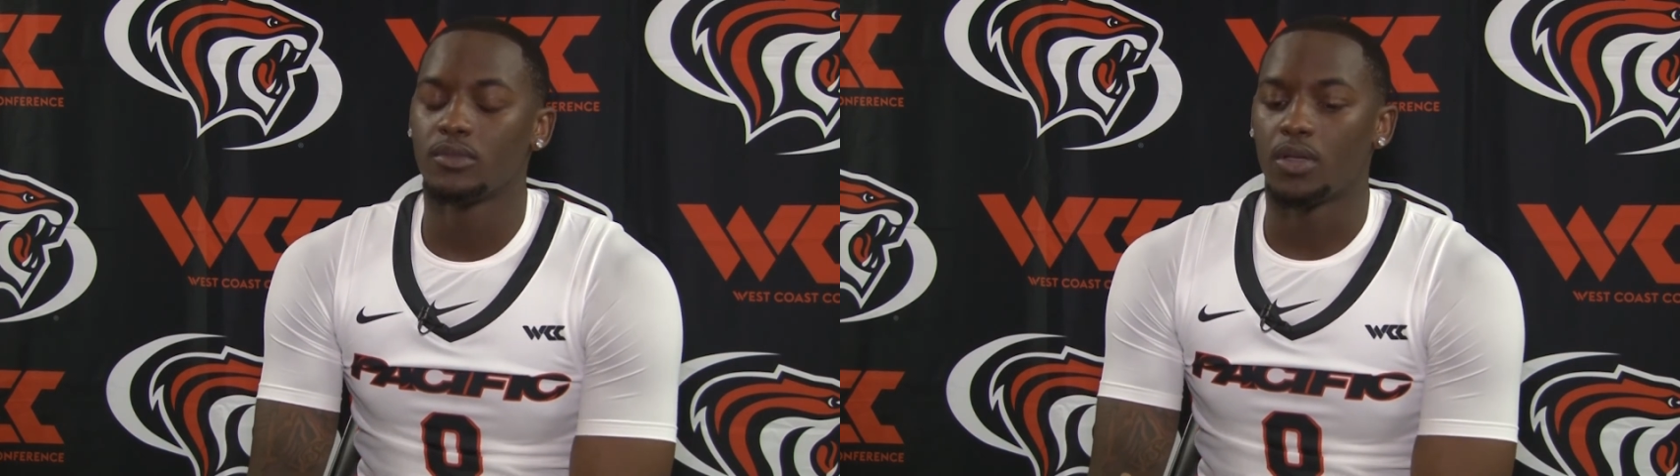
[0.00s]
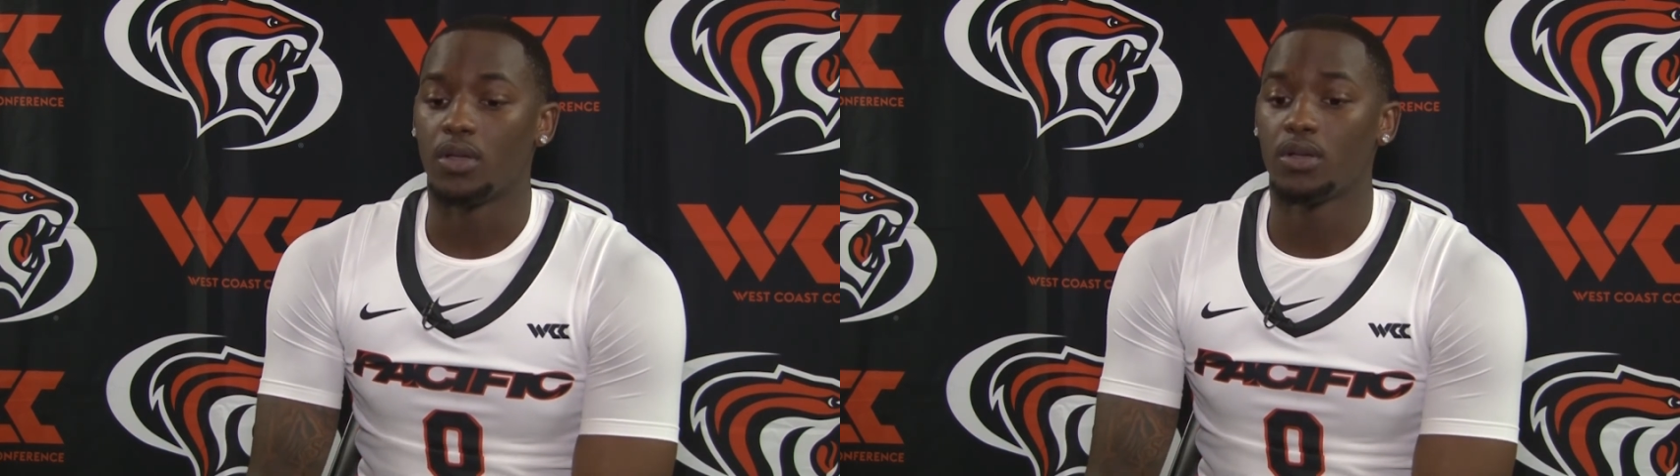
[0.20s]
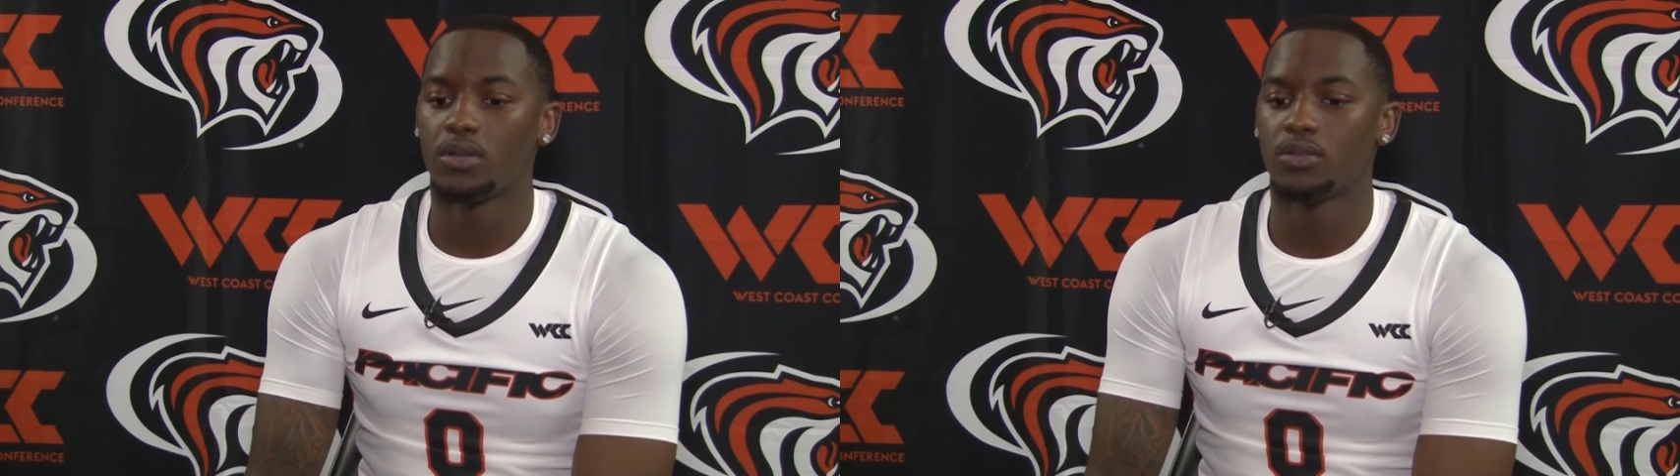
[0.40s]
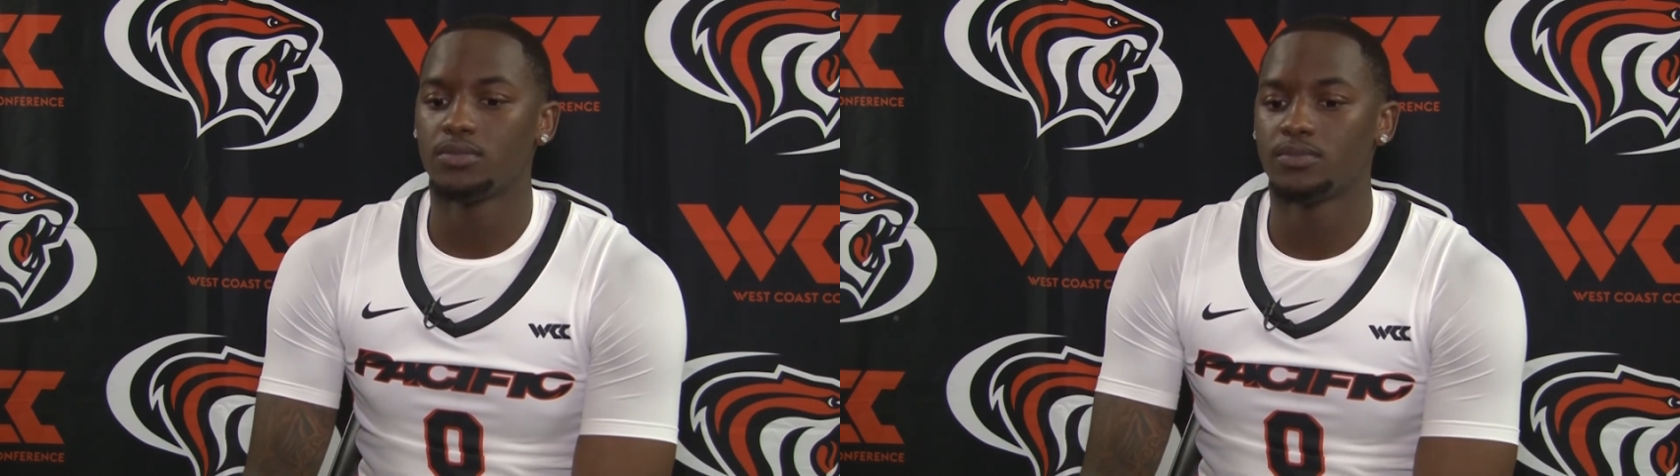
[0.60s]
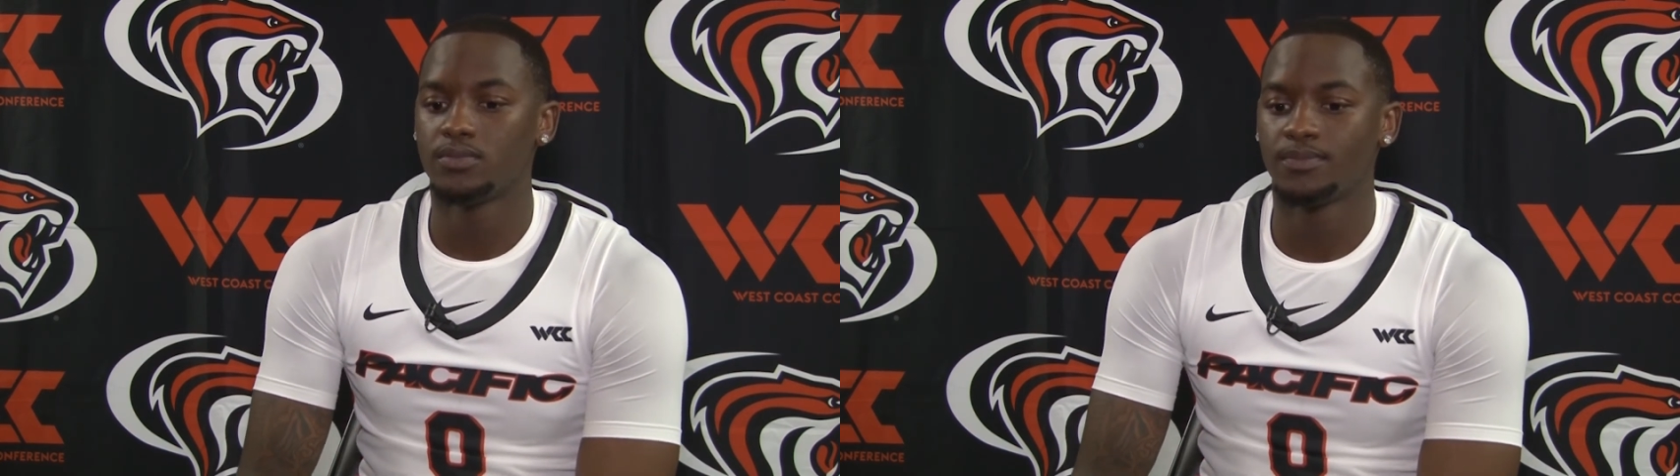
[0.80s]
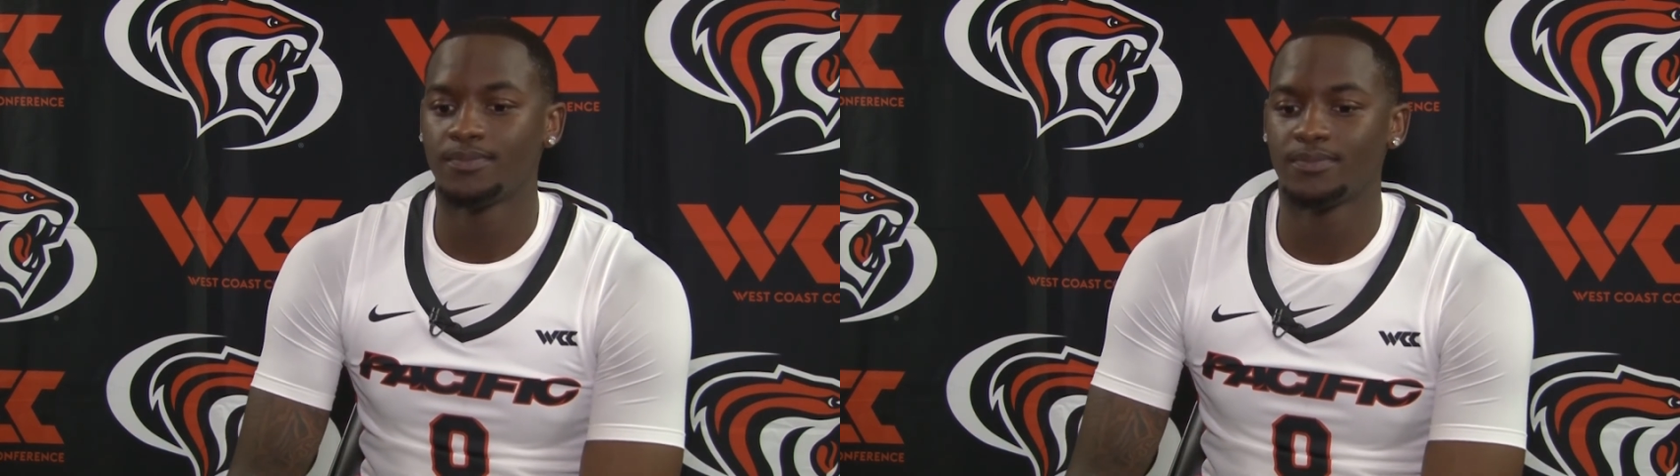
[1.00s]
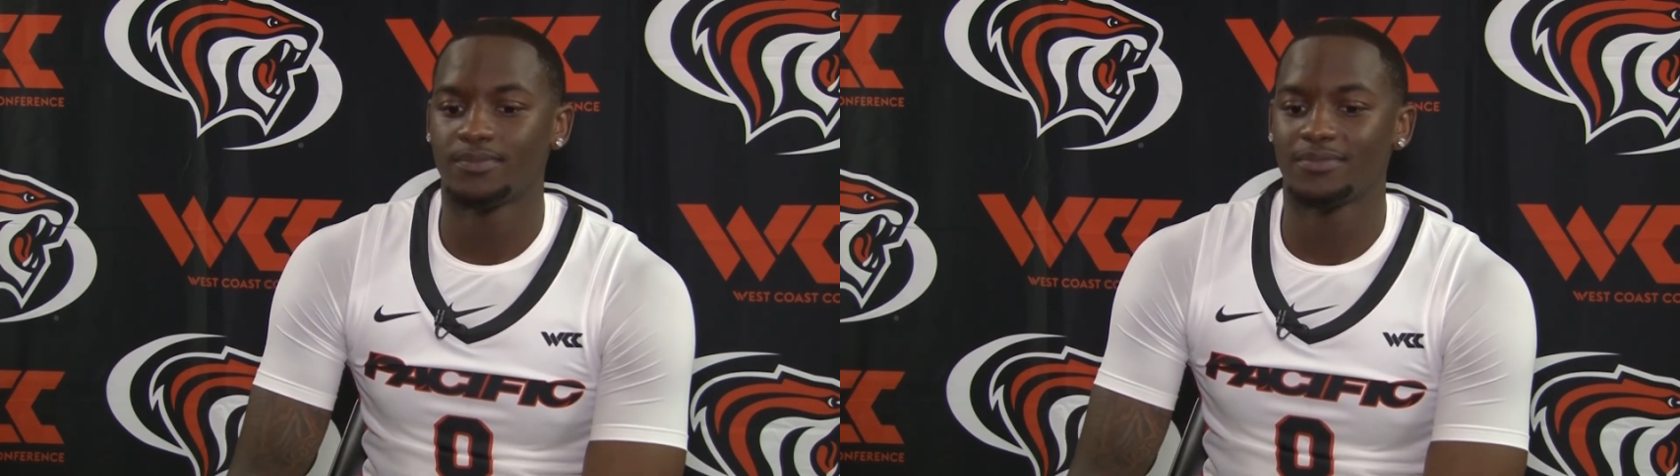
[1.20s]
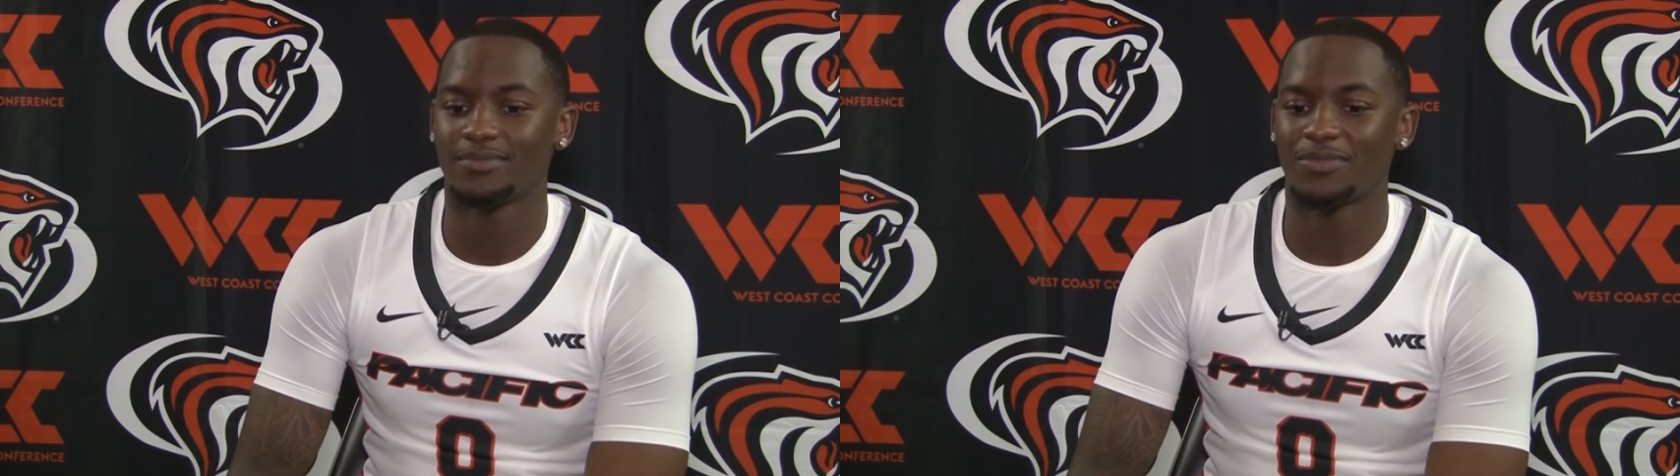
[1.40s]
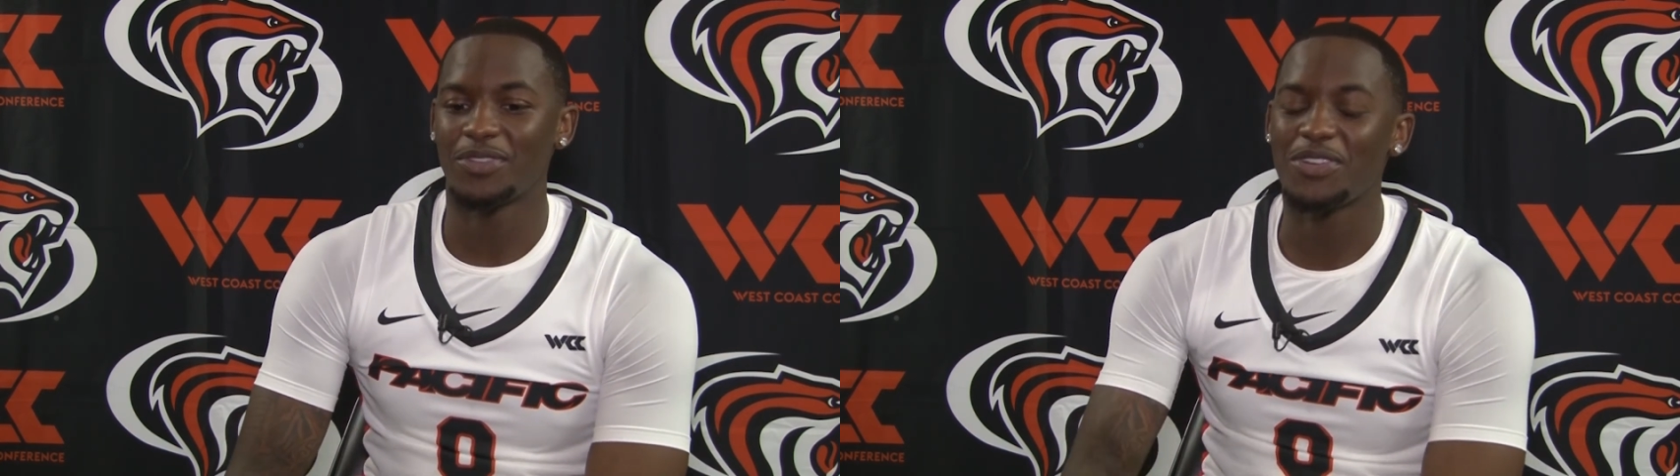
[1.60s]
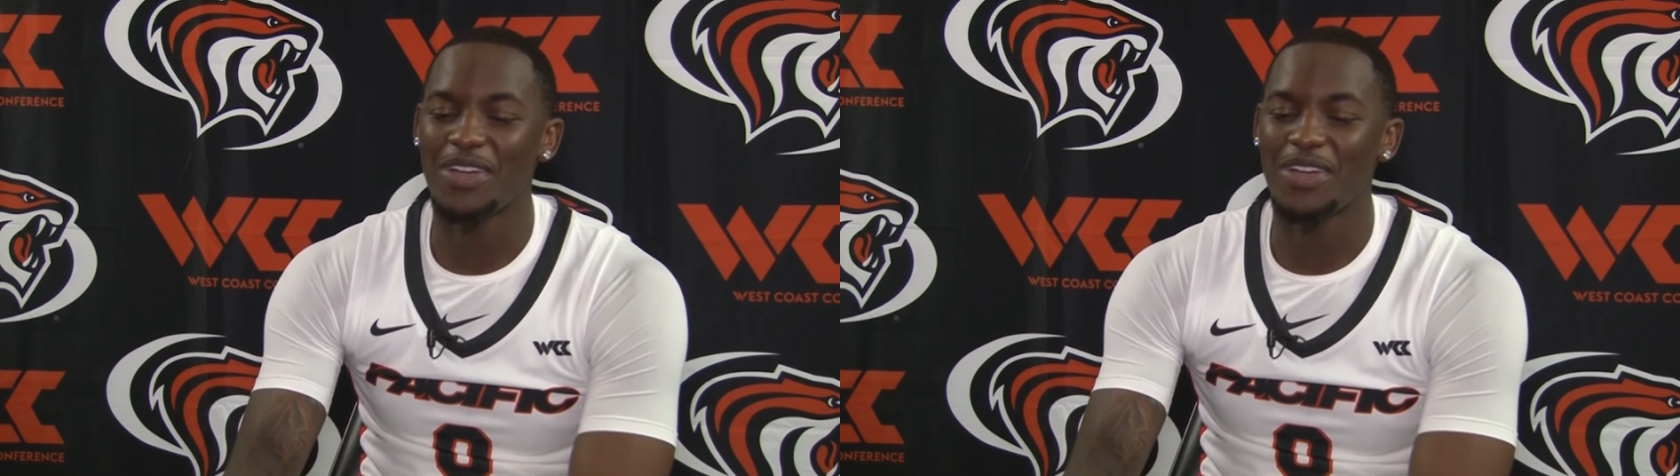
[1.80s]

Um, we're gonna